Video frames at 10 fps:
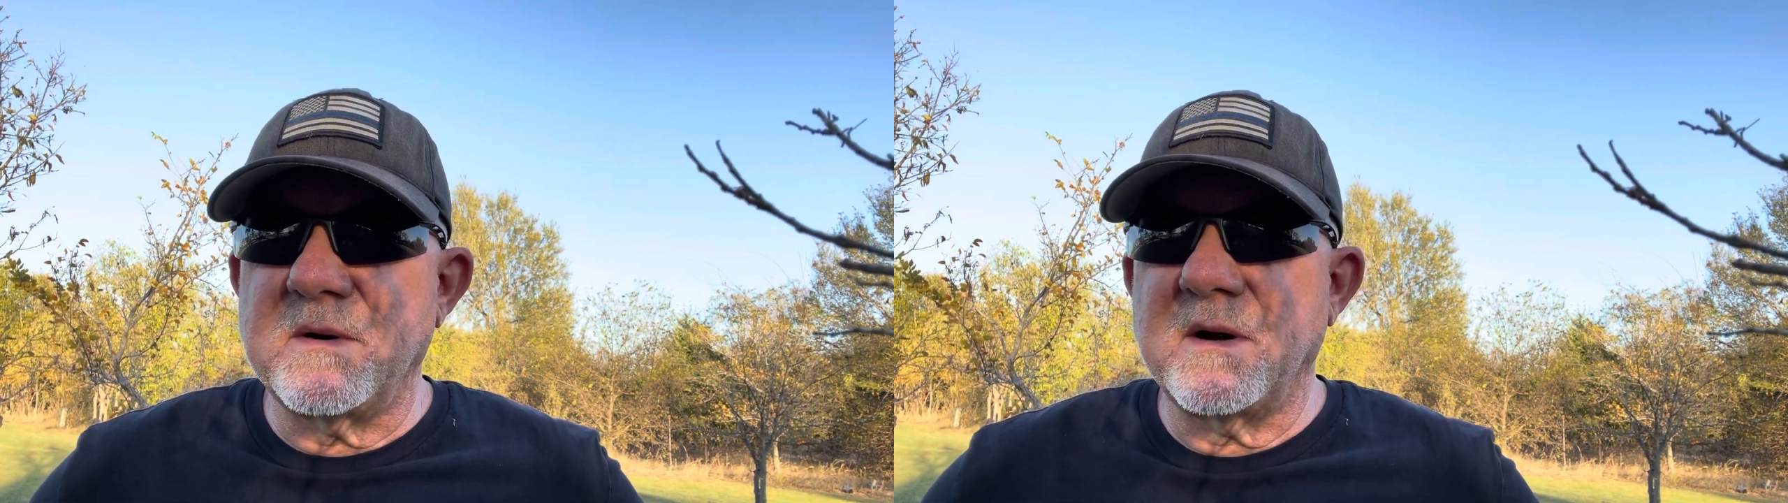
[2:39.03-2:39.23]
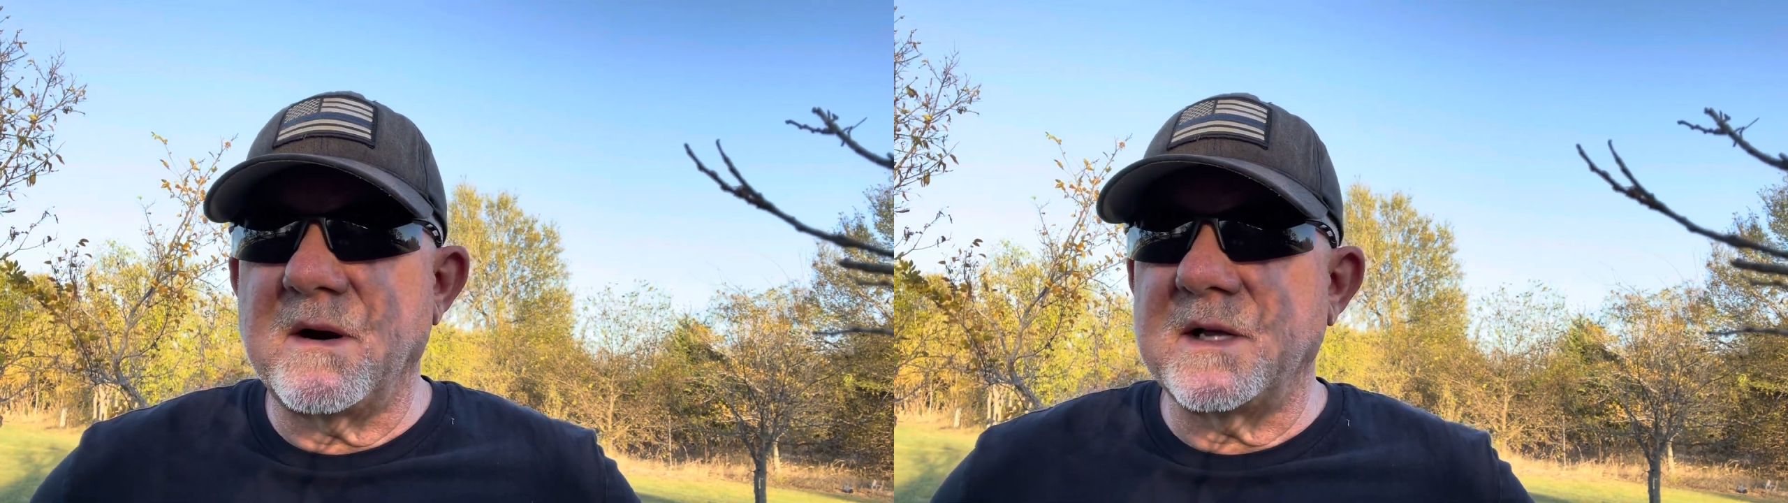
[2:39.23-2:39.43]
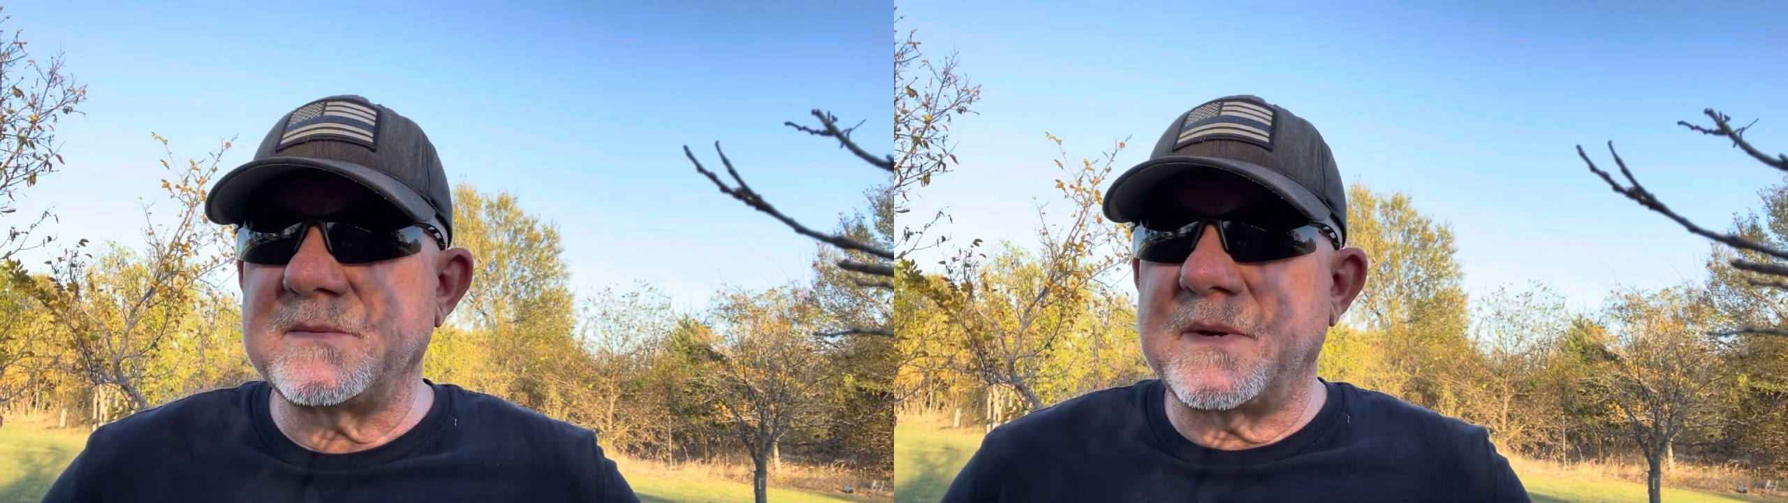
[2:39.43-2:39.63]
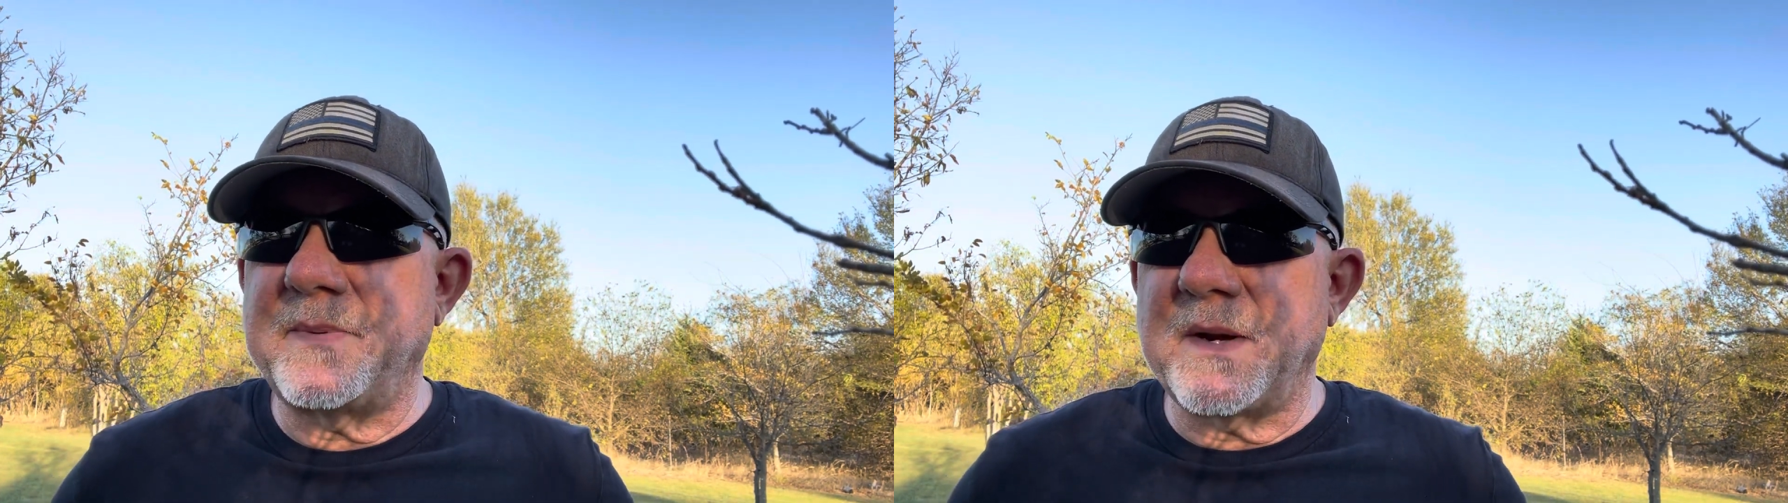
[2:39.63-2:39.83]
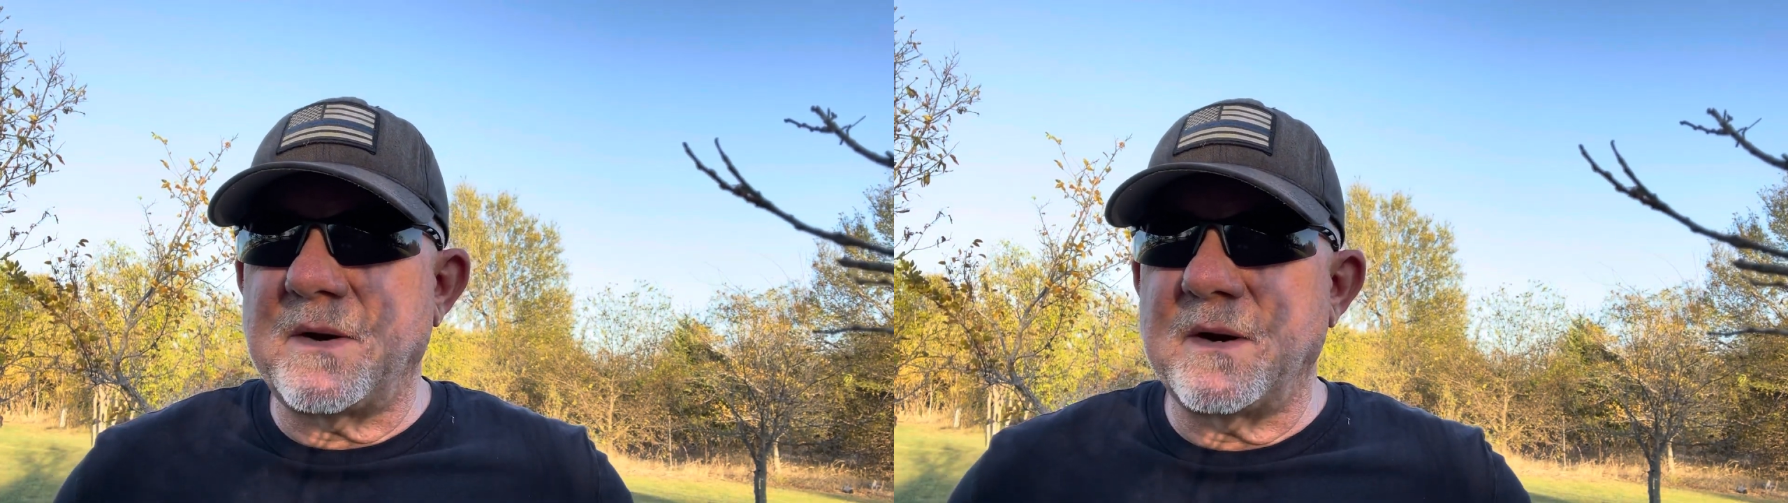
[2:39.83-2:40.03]
her husband to
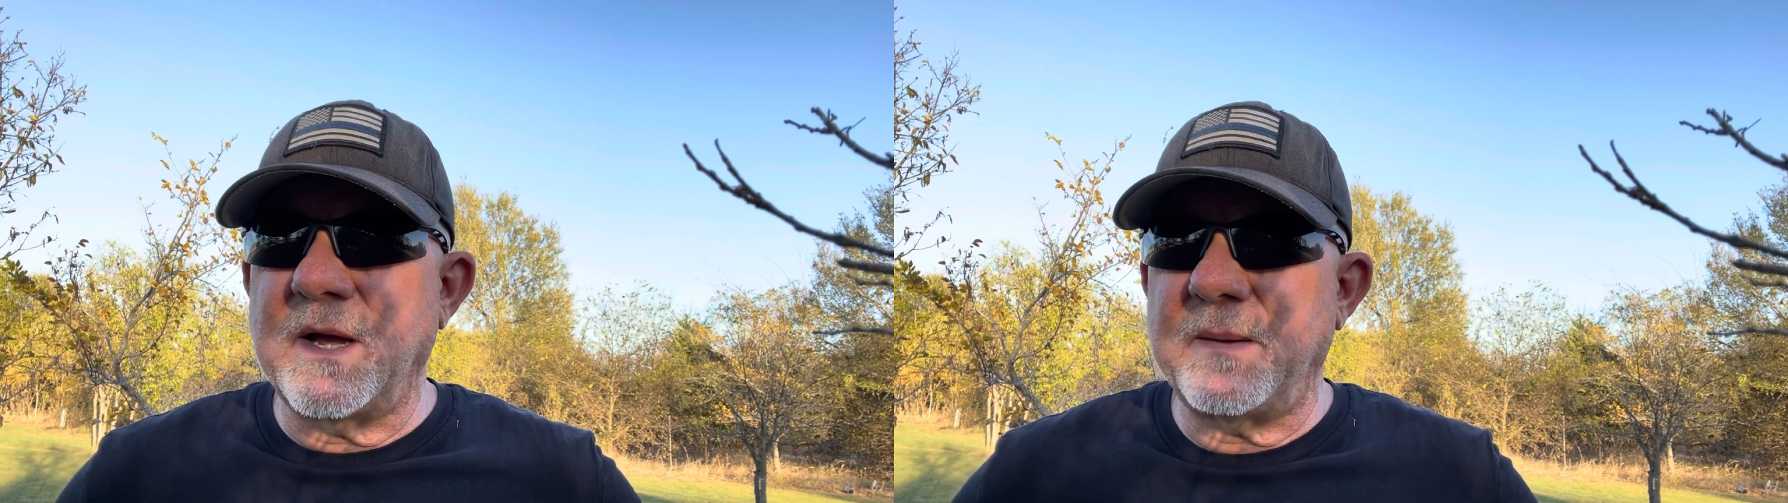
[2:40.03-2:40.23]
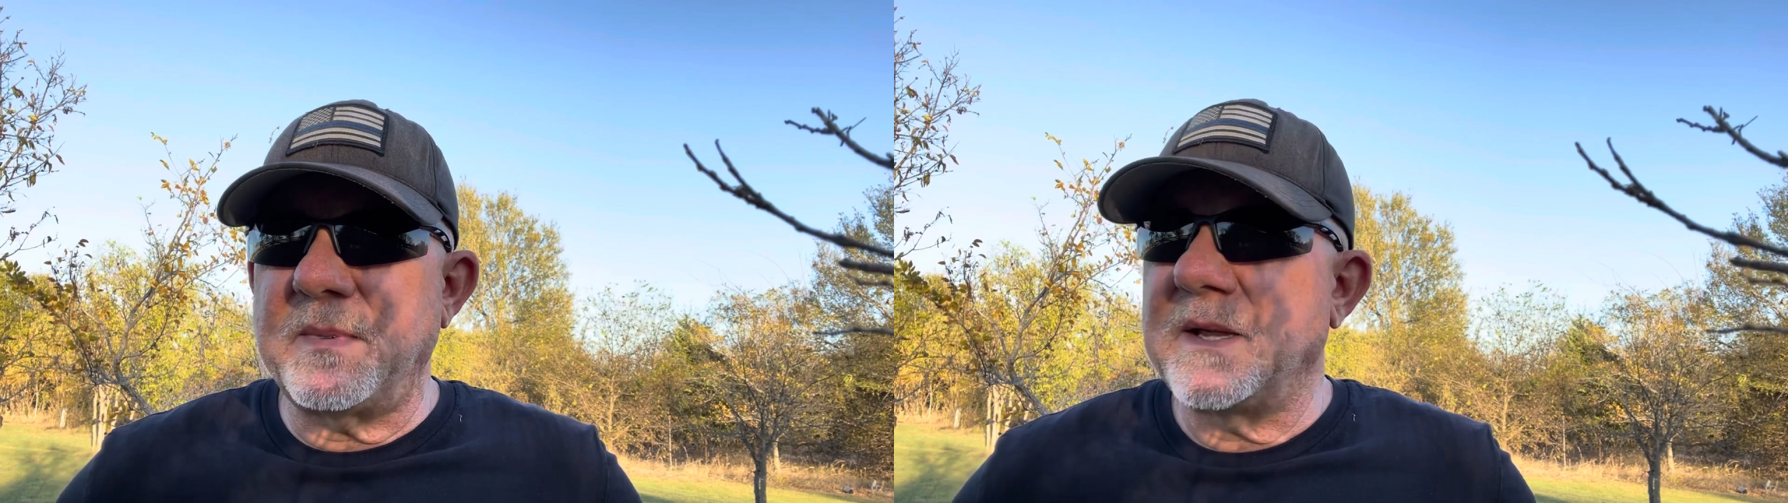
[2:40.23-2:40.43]
pick her up.